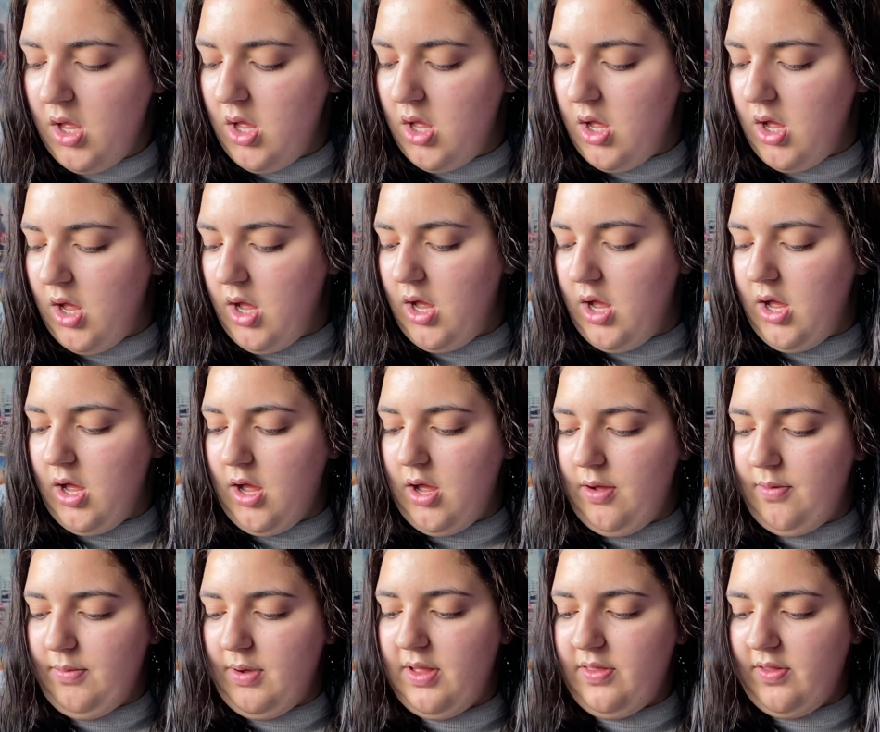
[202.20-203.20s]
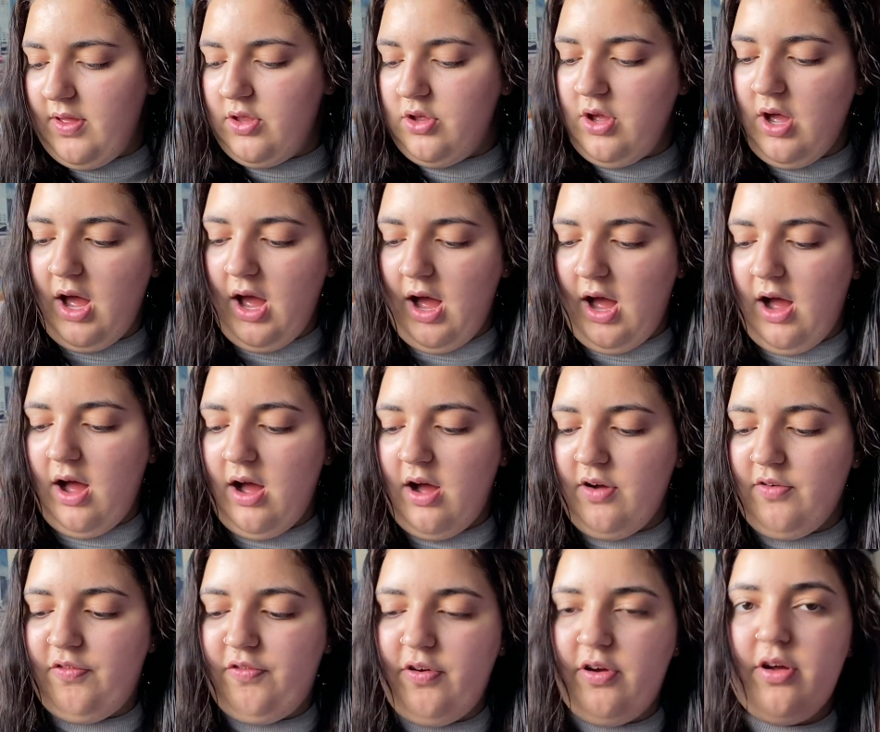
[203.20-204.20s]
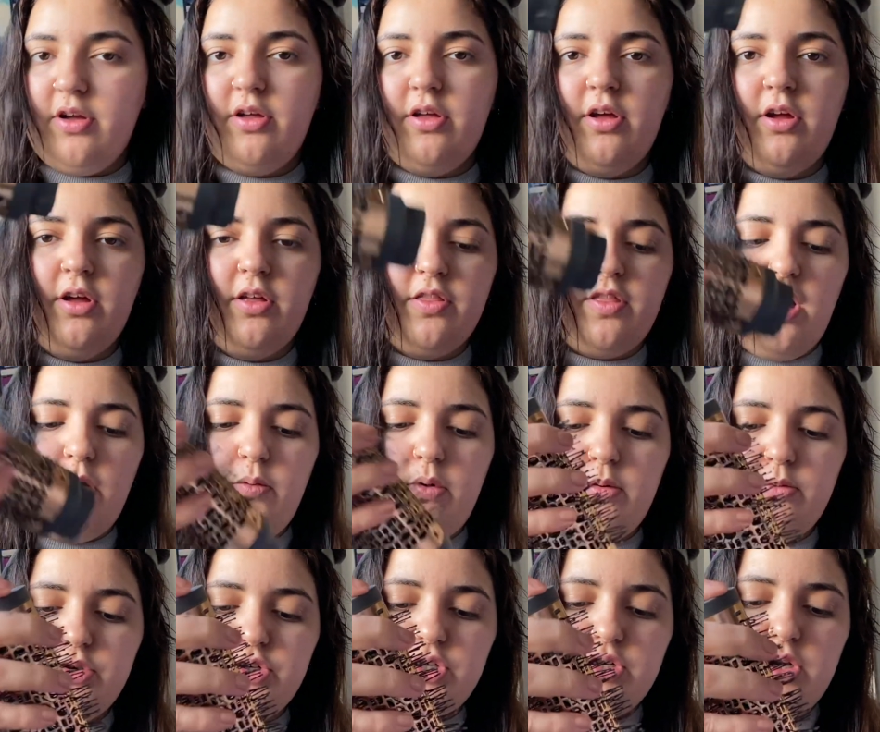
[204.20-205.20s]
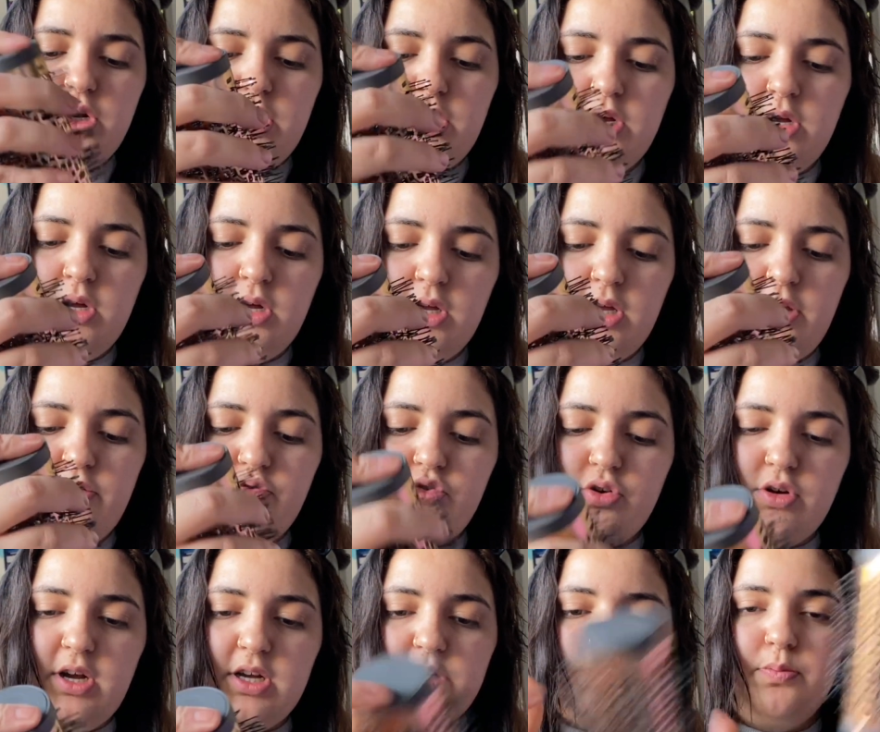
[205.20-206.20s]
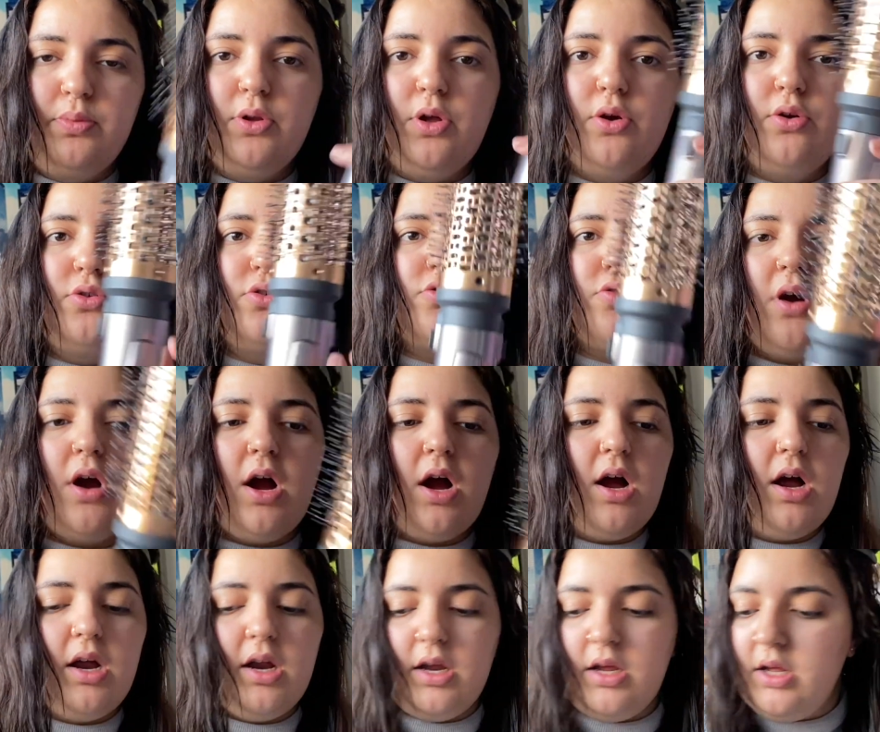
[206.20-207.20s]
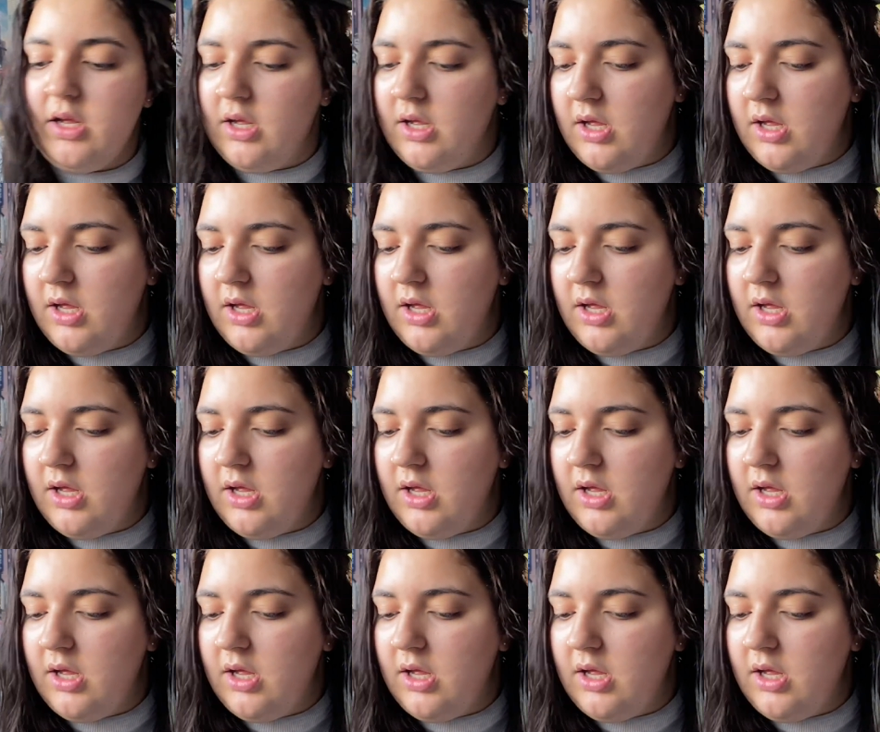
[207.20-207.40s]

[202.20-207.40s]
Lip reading: then you have that one which gives you a nice blow dry,